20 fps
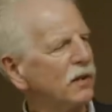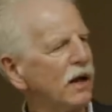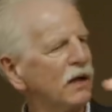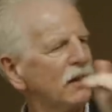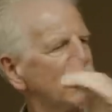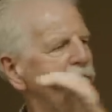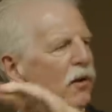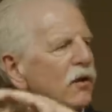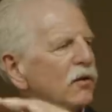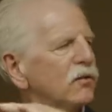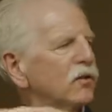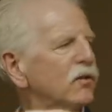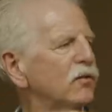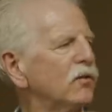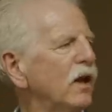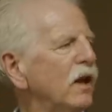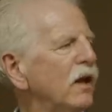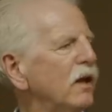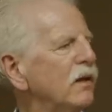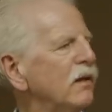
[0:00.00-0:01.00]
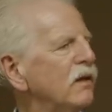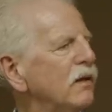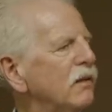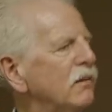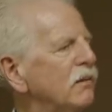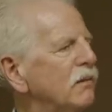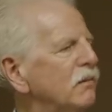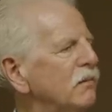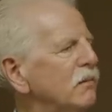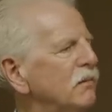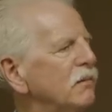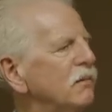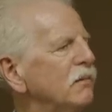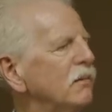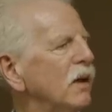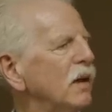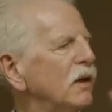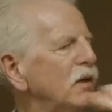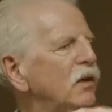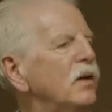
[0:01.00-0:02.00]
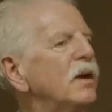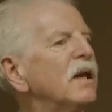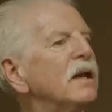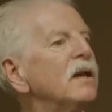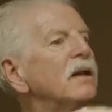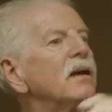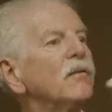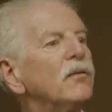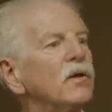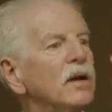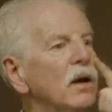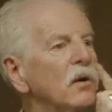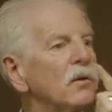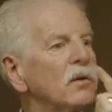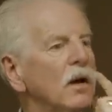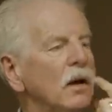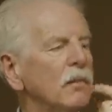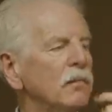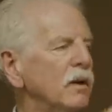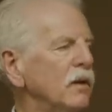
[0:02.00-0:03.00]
that long sustained thing, you get a different outcome.